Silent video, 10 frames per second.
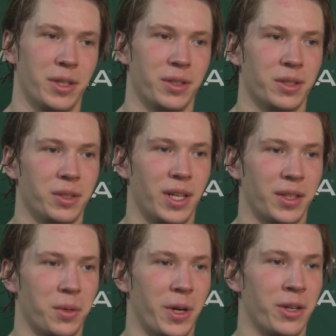mean, you
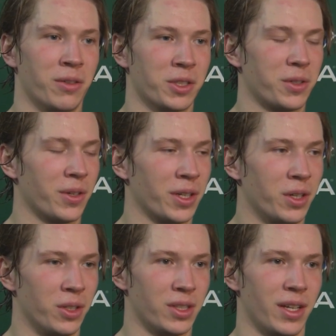take the win over scoring
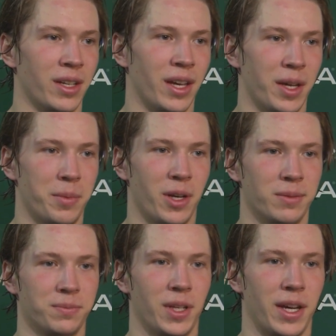goals any day,
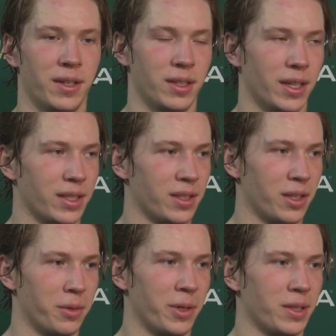but yeah, I guess a
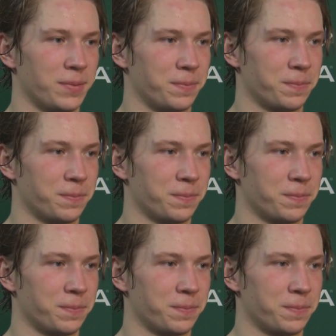little bit.